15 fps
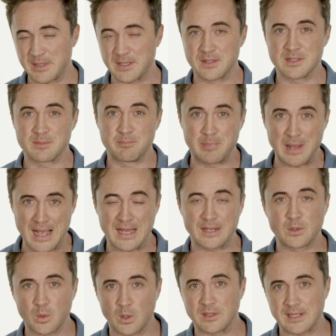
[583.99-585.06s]
because
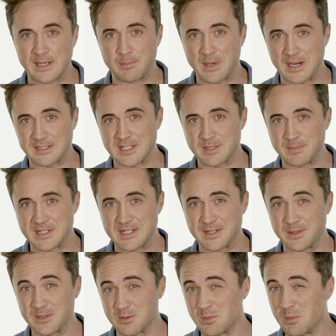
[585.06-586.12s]
bad quality practice
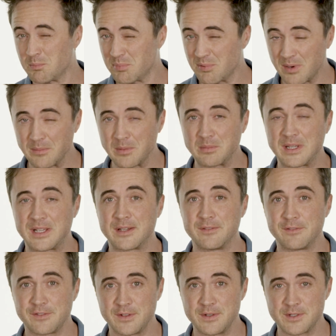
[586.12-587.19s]
materials will probably
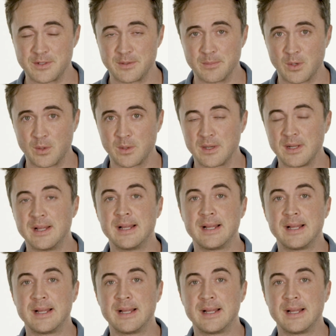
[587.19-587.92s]
confuse you more.